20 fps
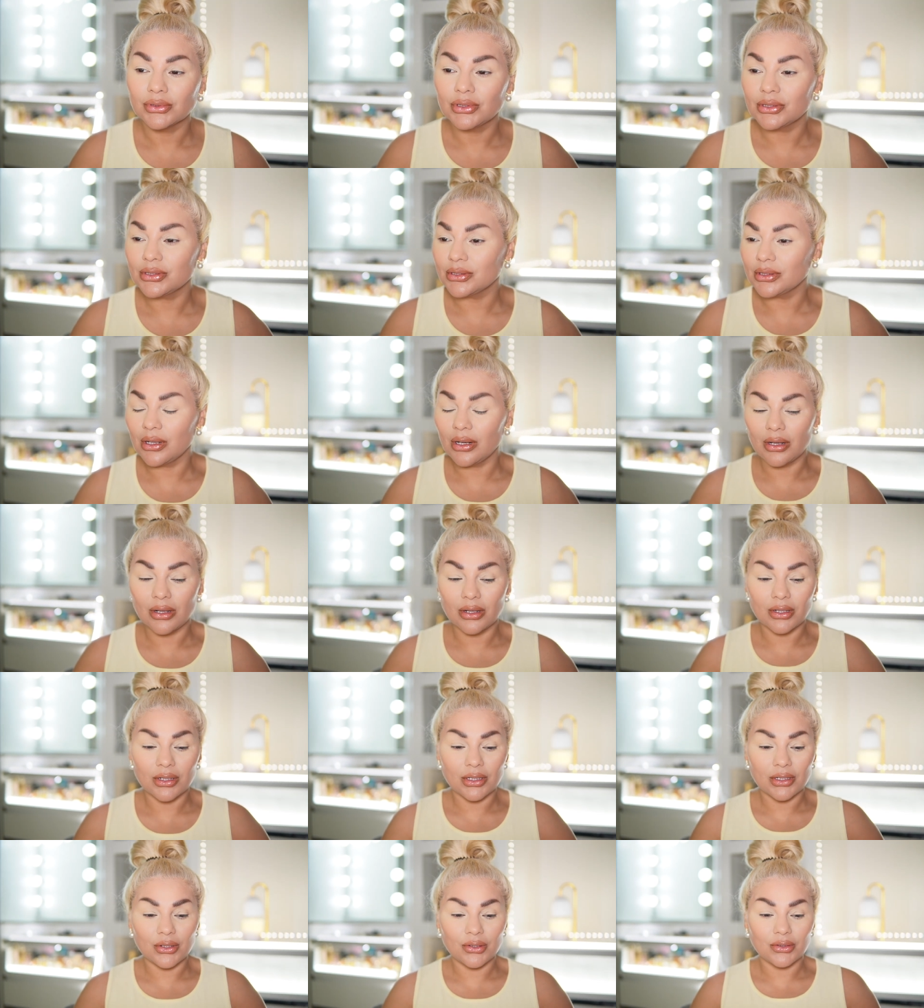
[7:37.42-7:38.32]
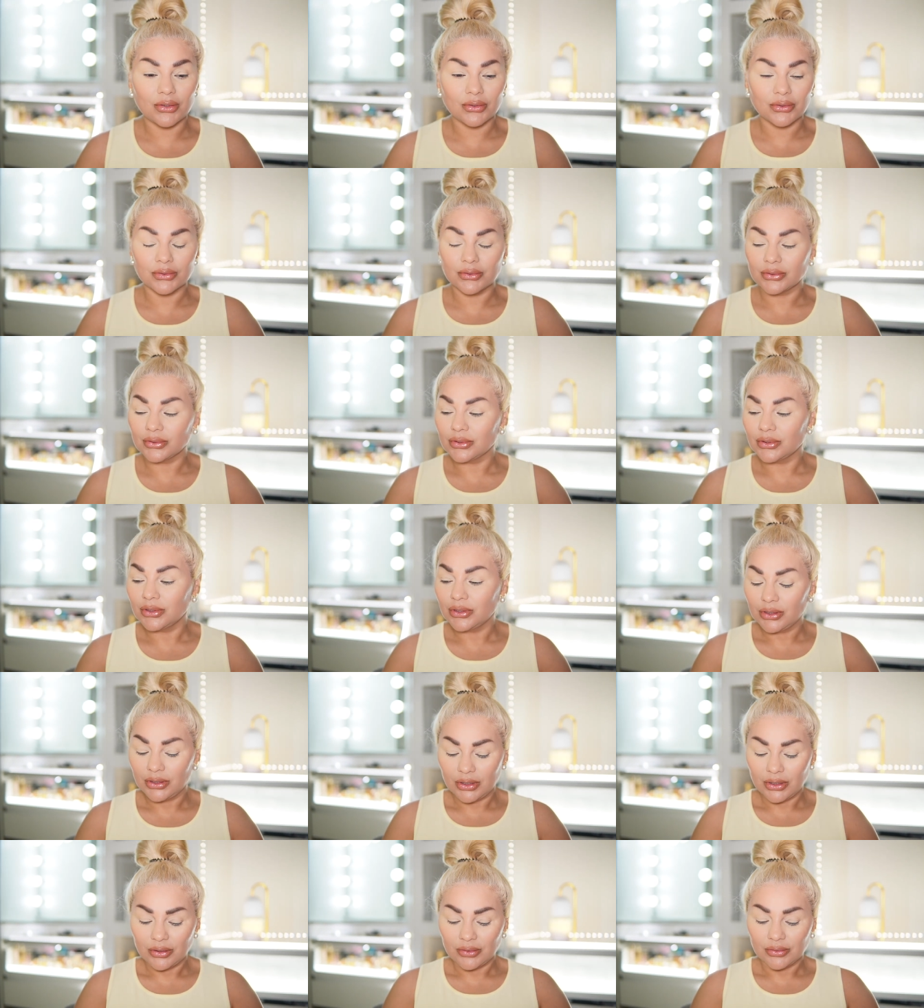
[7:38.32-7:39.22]
just a little
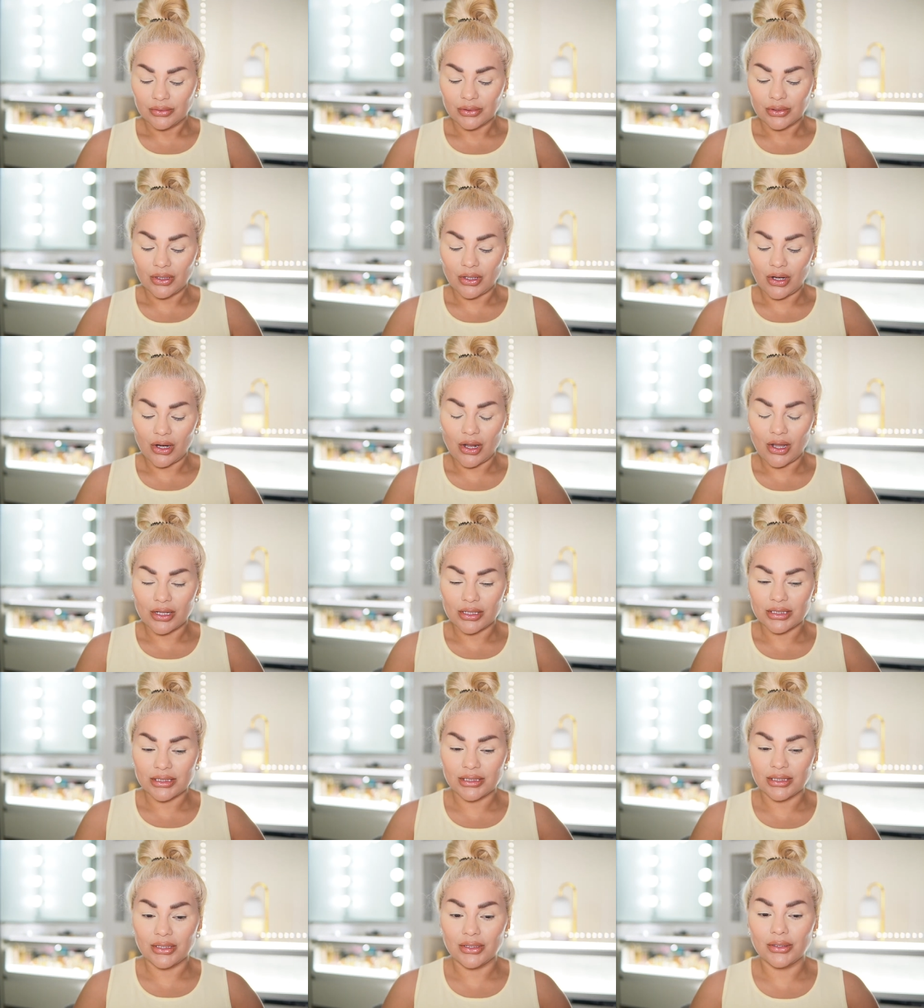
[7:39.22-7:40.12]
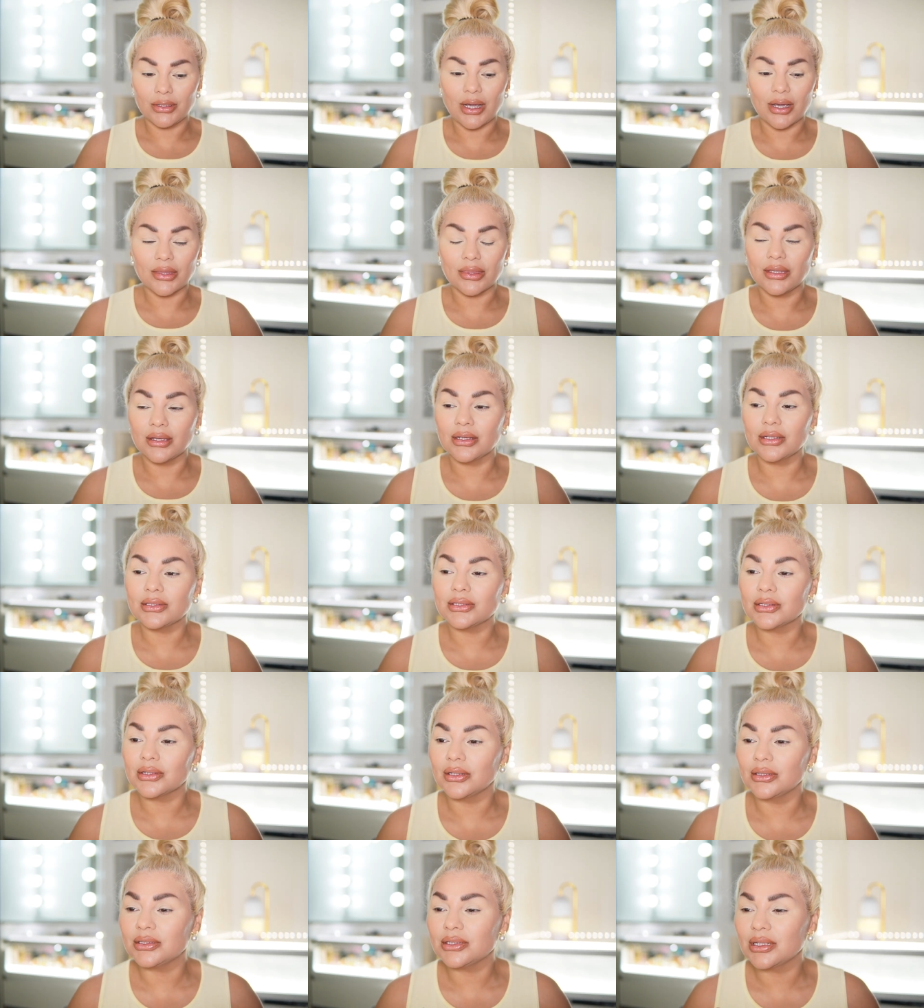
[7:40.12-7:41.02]
glossy. I think it's
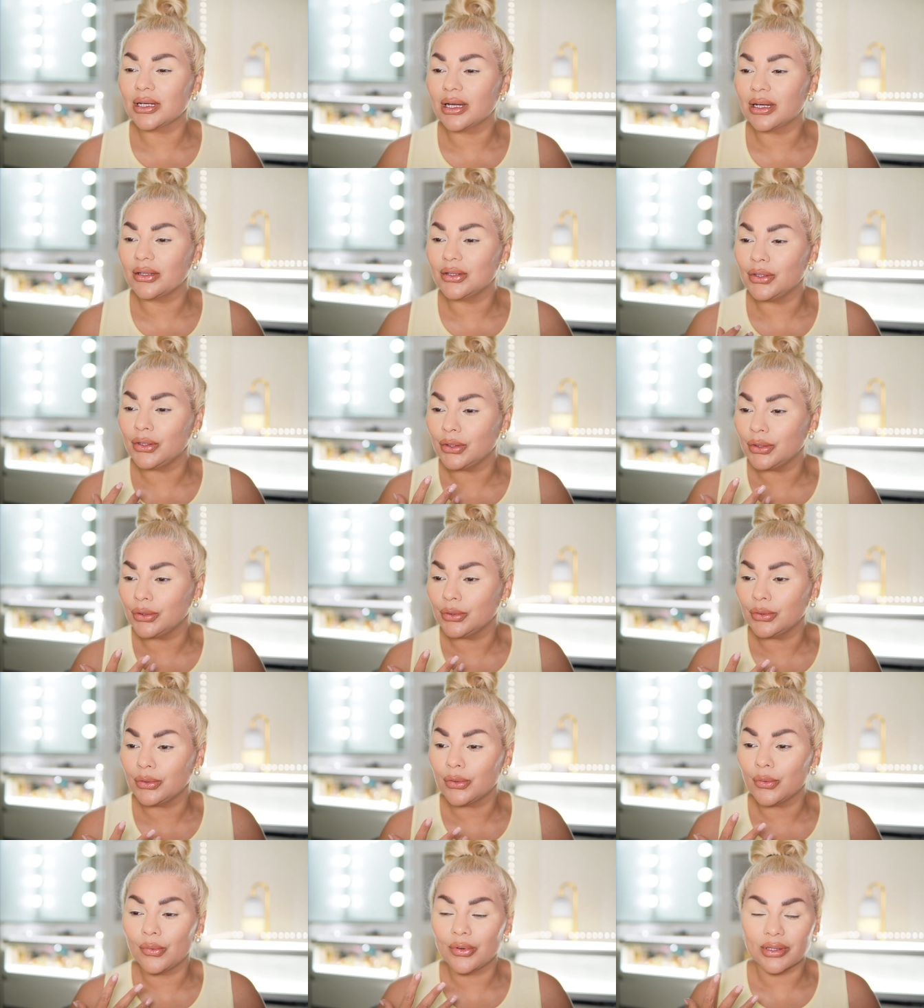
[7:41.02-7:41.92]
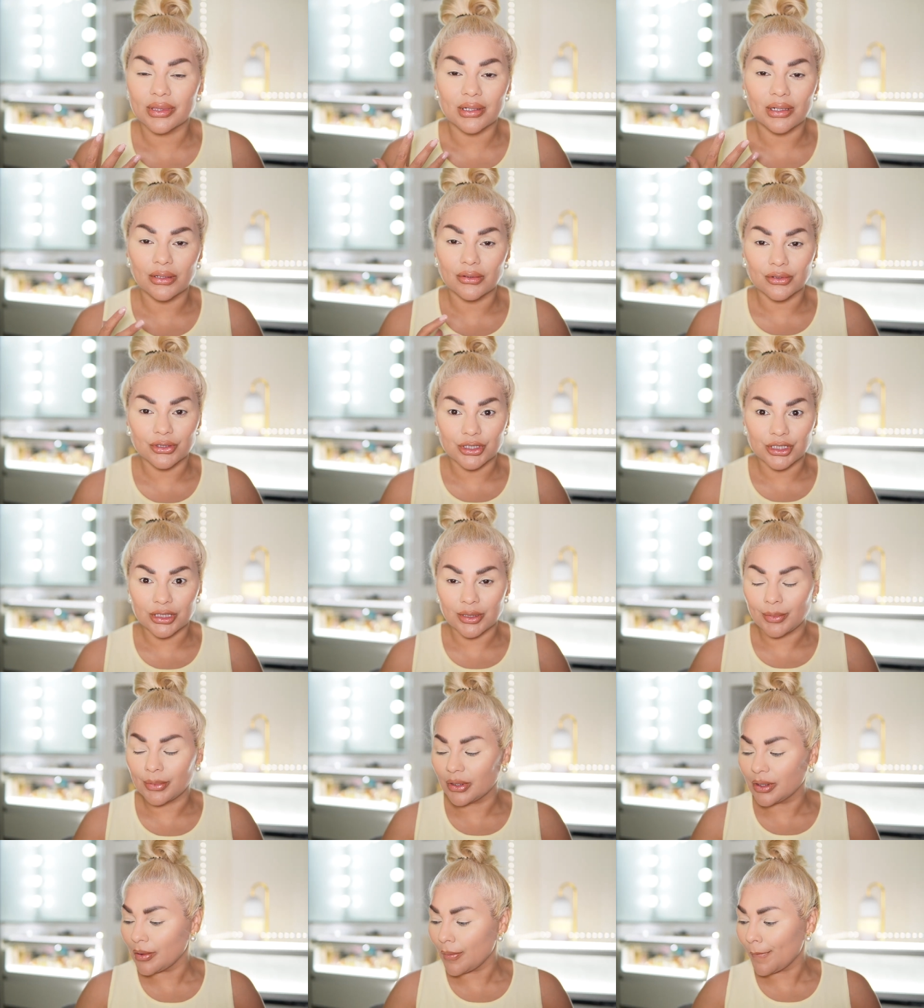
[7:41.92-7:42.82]
it's like a nude with a little
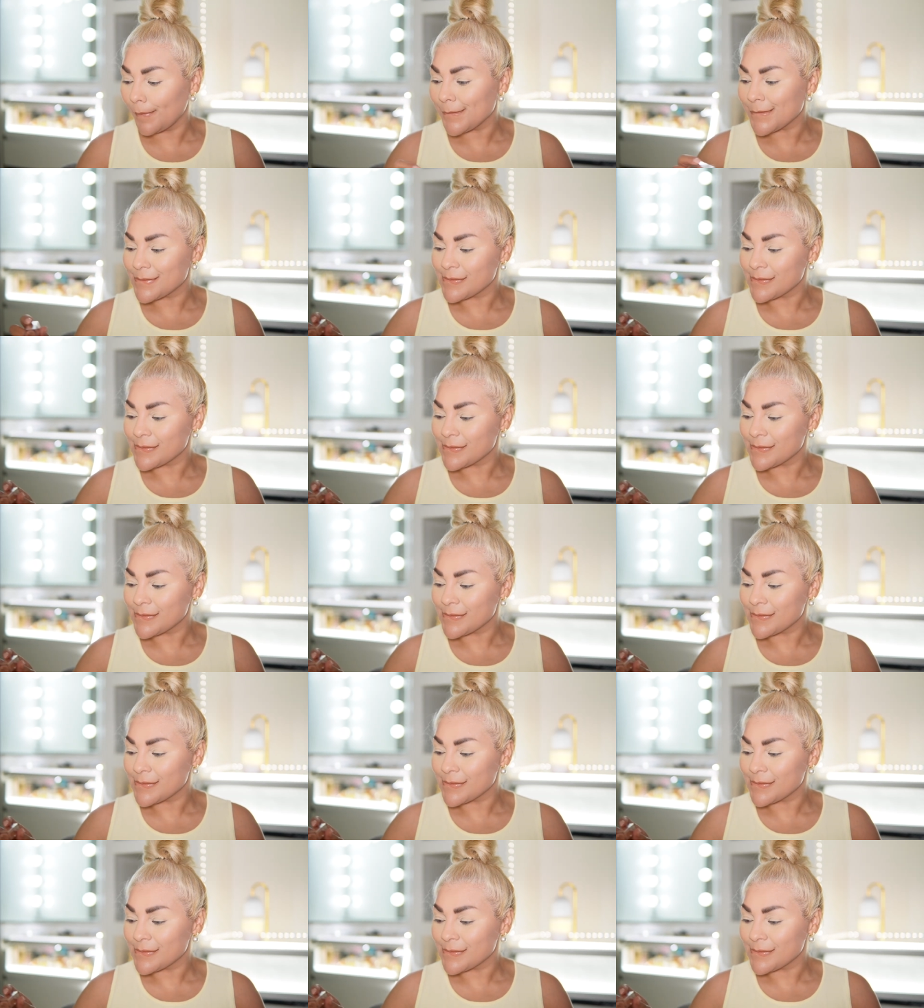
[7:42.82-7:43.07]
shimmer.